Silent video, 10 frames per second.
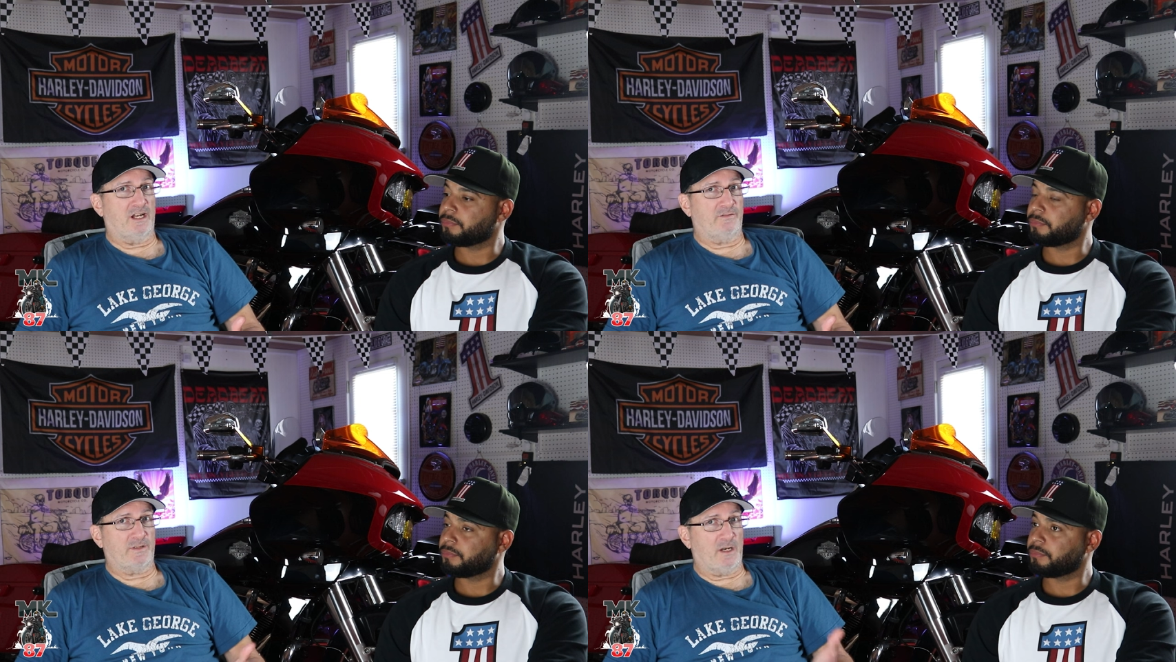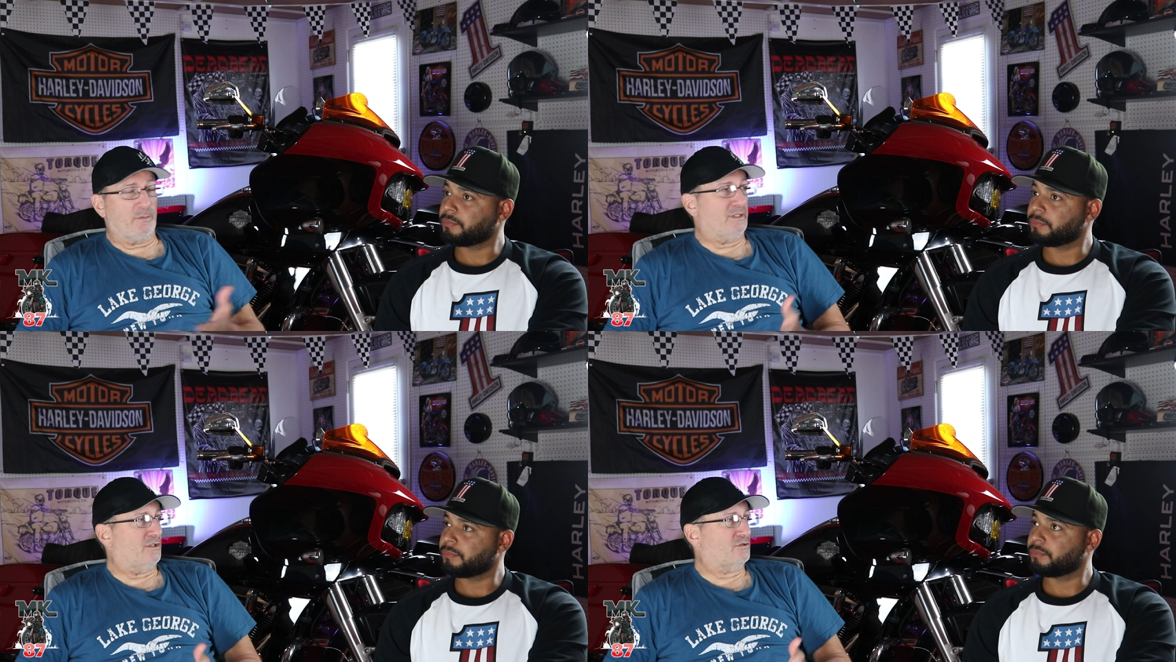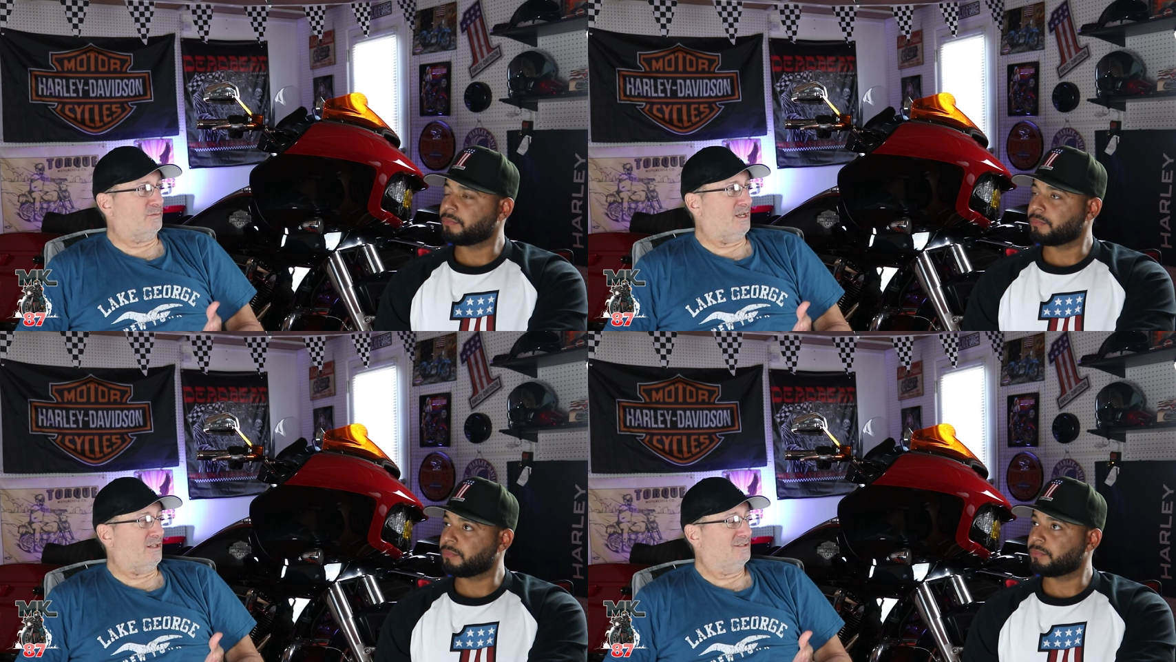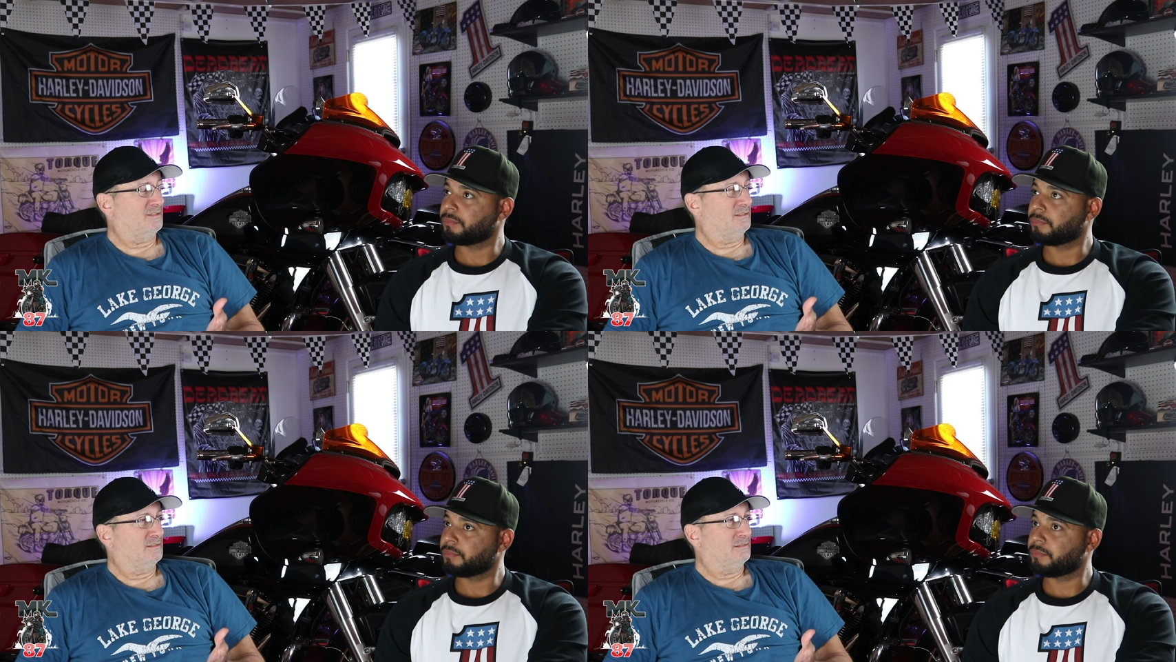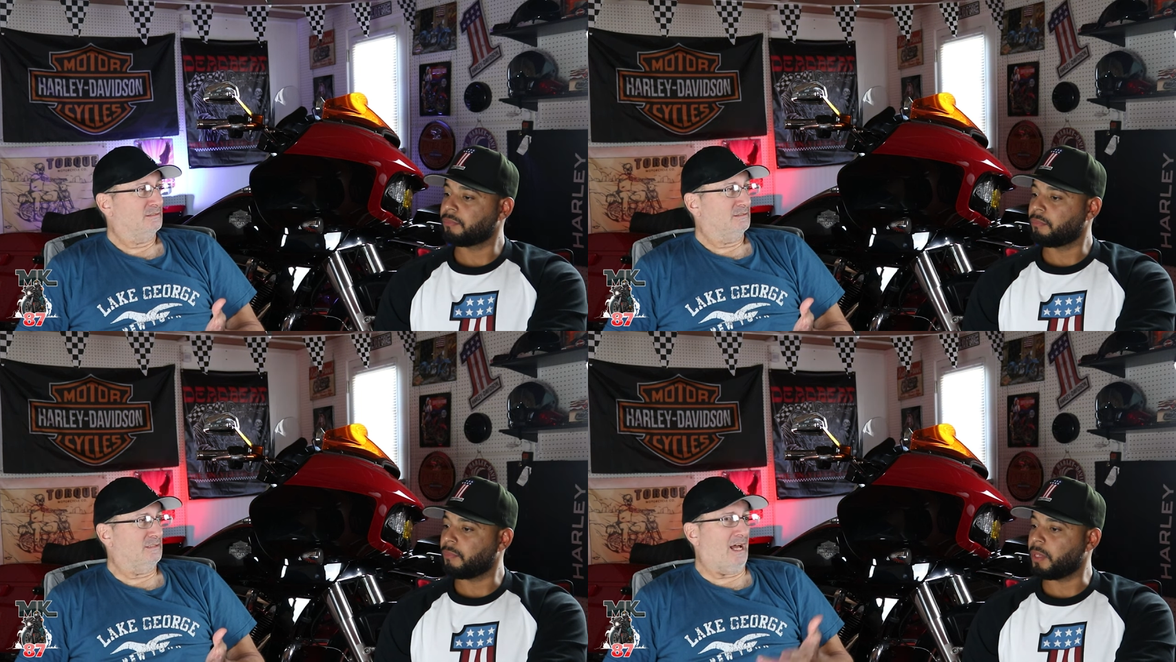Speaker 1: stuff a couple of years from now,
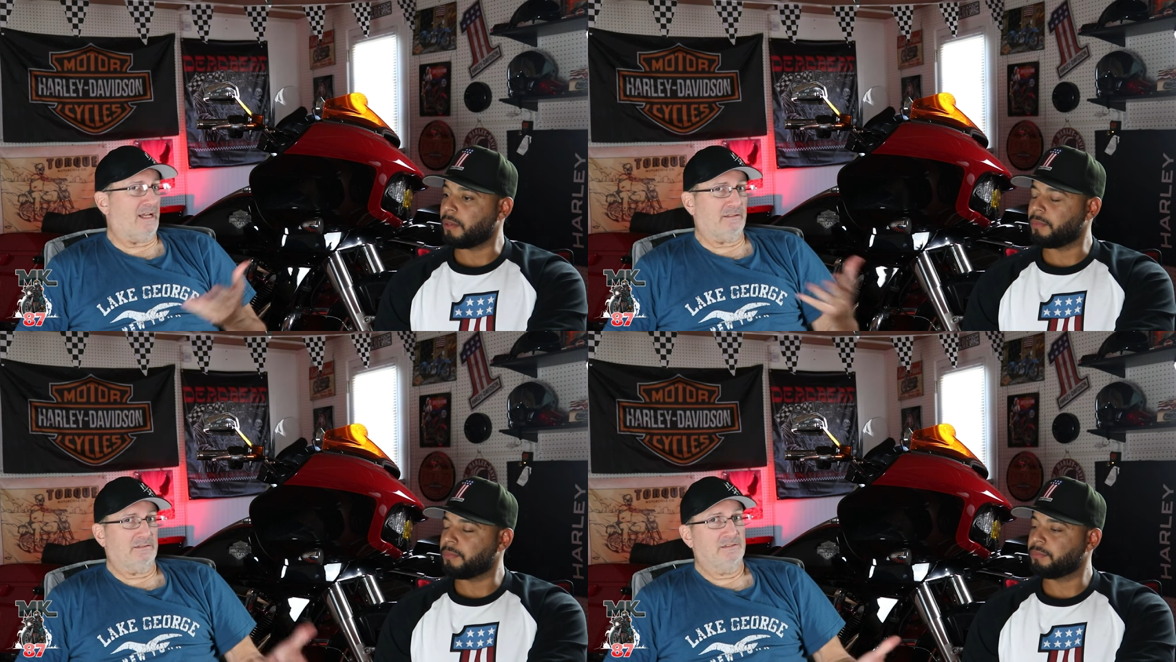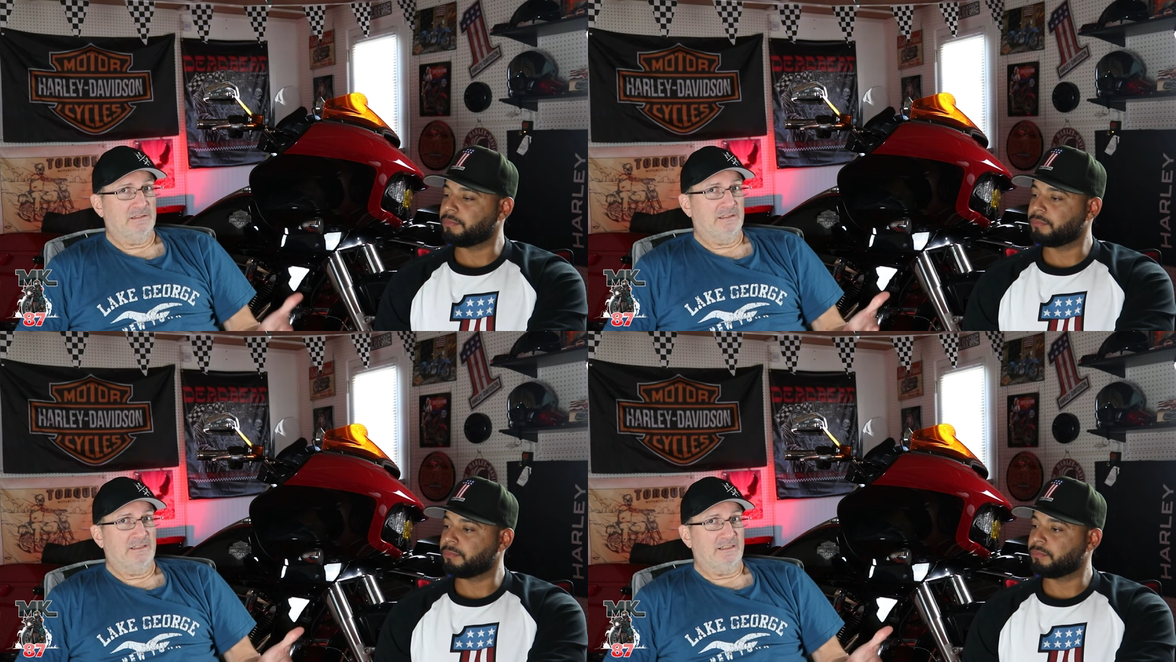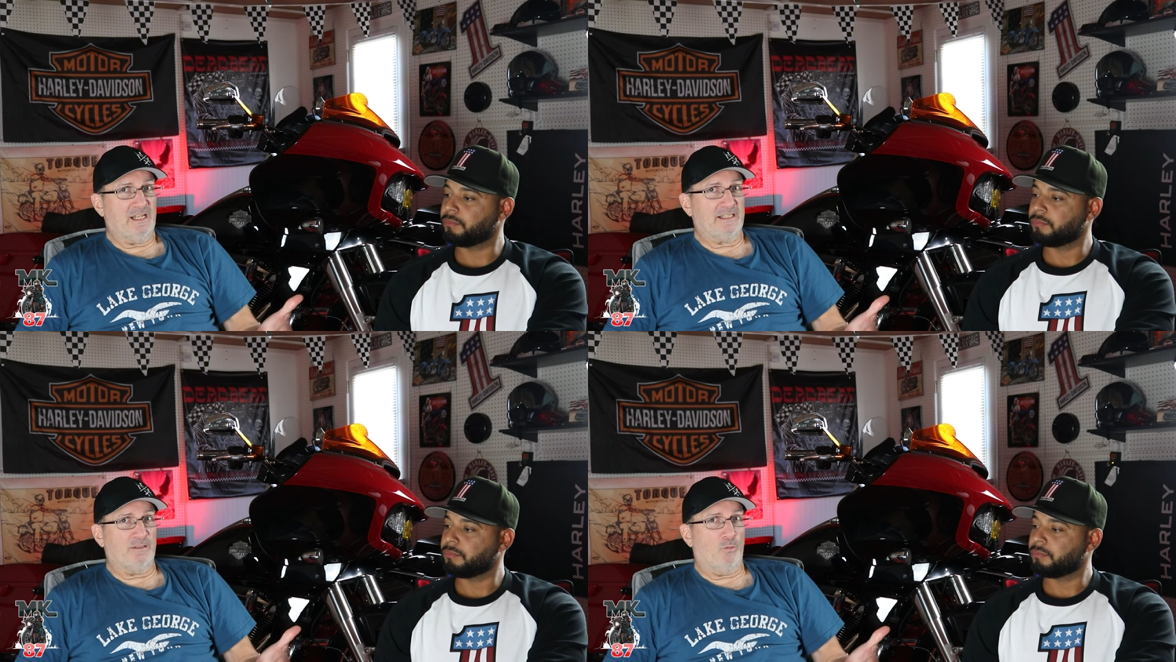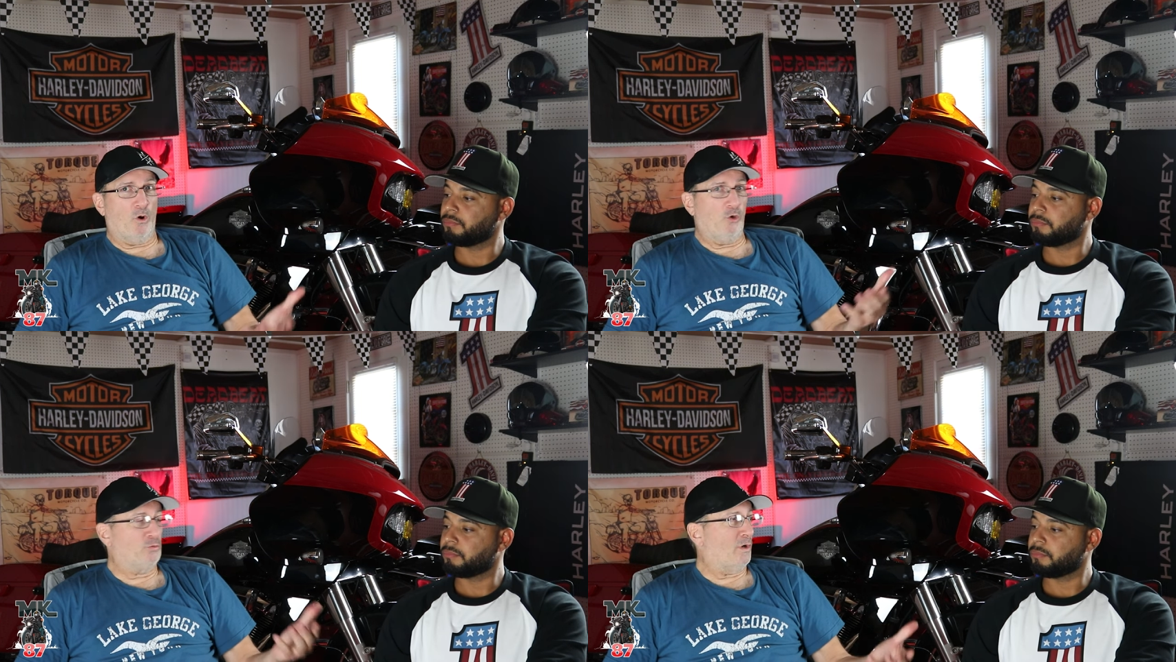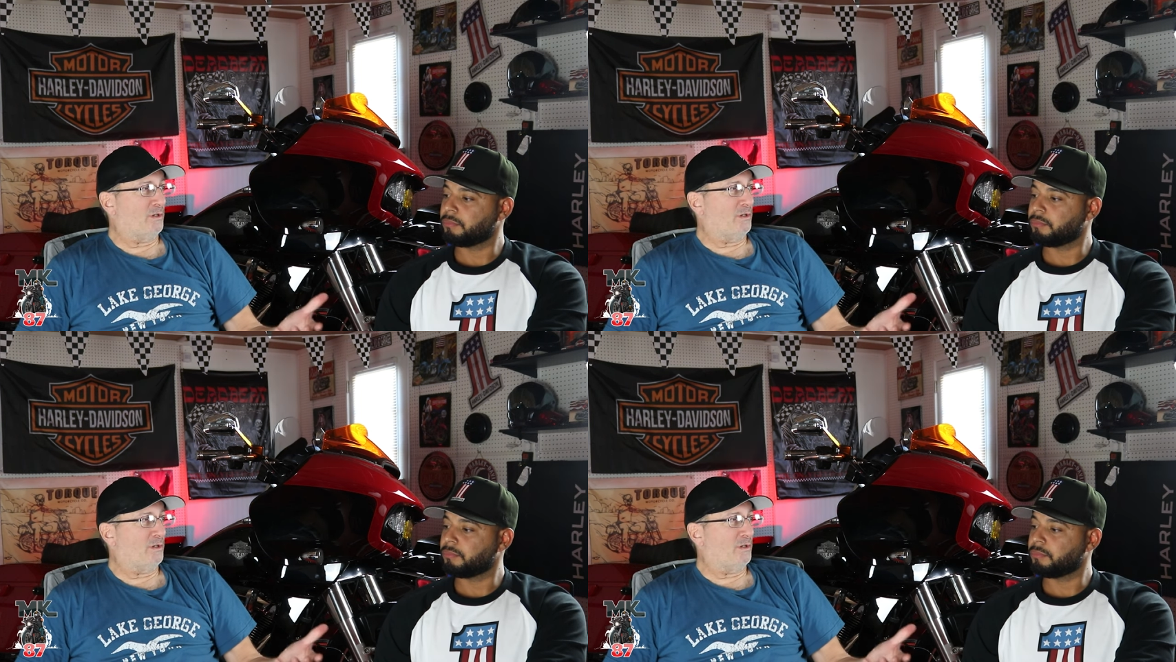not not the old